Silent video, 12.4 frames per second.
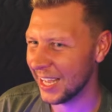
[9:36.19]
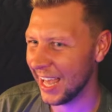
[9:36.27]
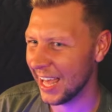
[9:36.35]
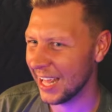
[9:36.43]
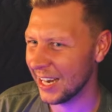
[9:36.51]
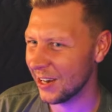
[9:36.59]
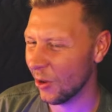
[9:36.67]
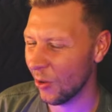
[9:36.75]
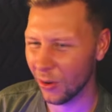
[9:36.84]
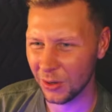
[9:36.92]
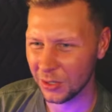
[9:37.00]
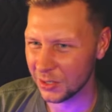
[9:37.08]
and
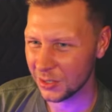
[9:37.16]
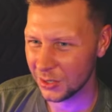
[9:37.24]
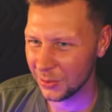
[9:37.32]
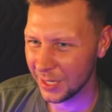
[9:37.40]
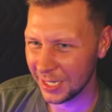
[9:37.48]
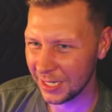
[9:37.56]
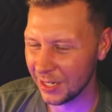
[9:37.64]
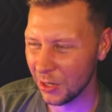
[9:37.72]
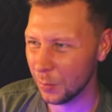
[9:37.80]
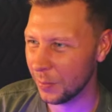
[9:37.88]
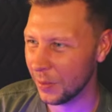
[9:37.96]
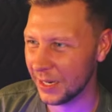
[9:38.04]
art to it,
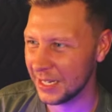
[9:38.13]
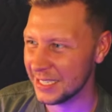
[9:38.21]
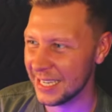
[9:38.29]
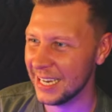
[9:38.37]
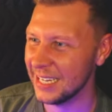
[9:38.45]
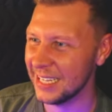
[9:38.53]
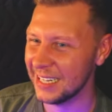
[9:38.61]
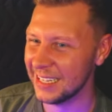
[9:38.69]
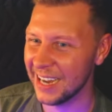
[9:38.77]
no pun intended.